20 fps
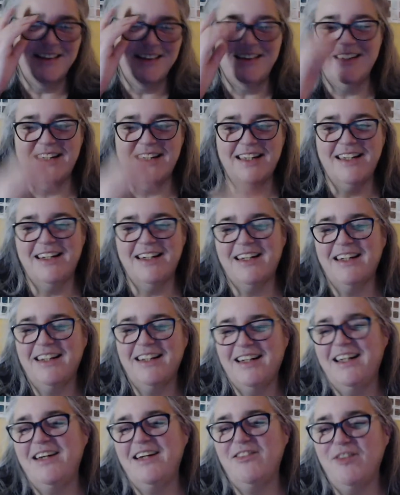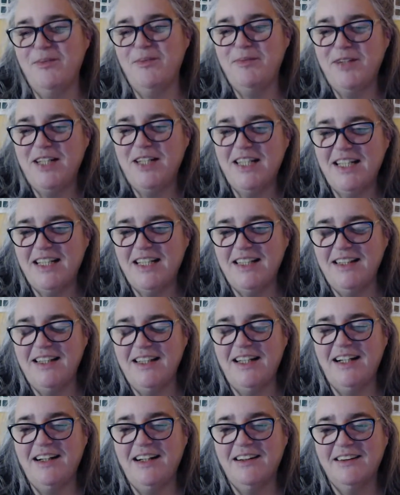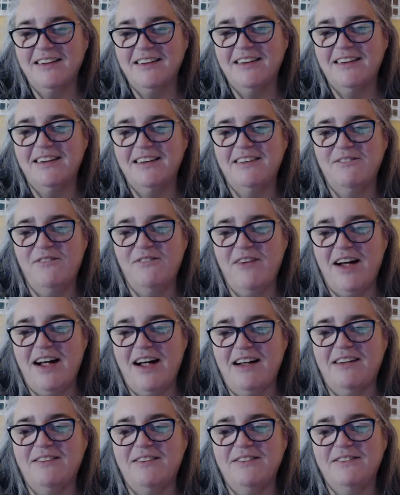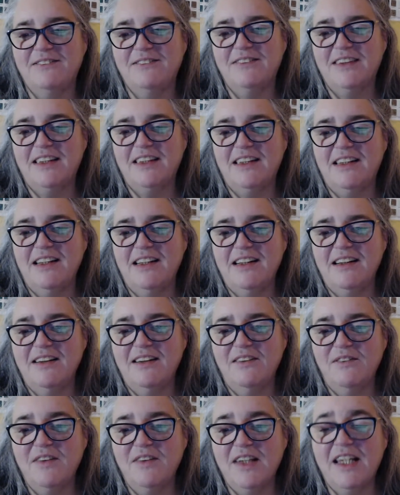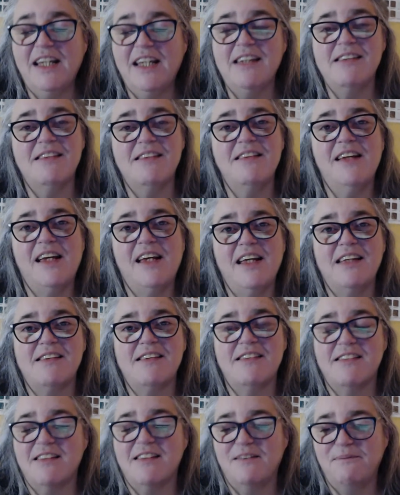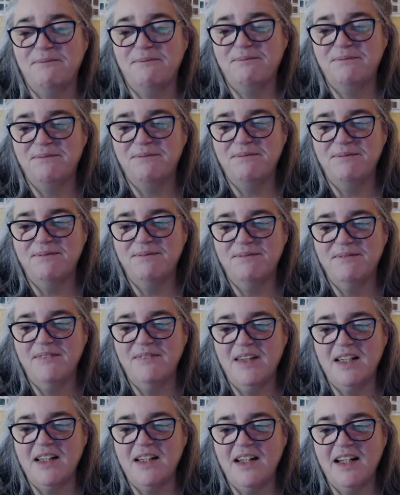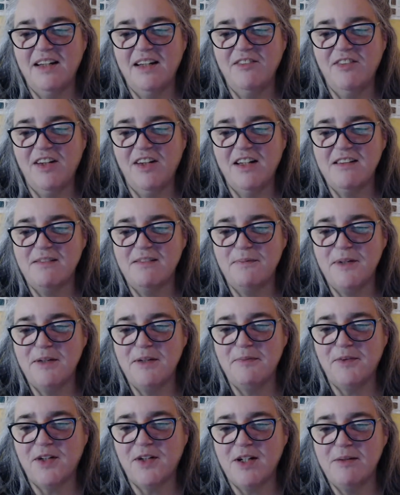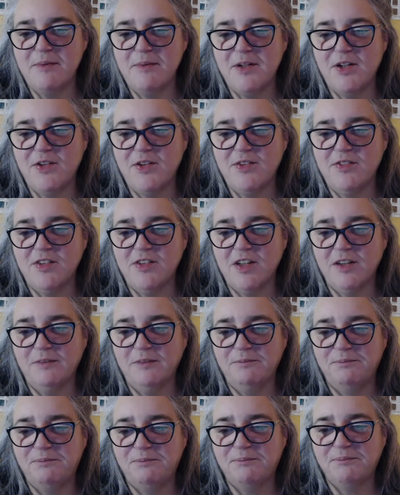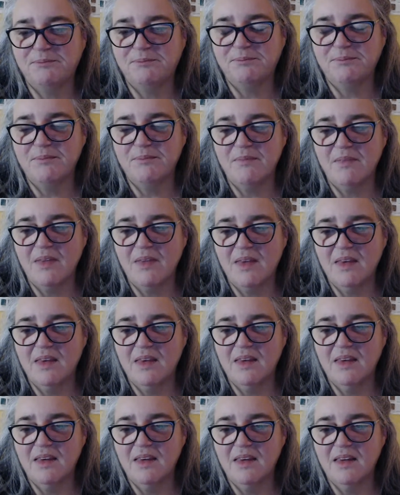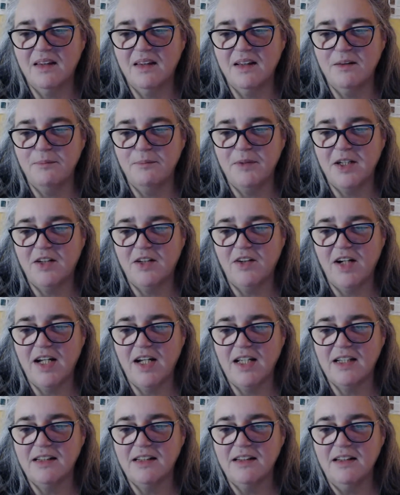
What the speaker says: to get everybody in there. Wow. Well, that's nice that you have lots of people coming over. That'll be great.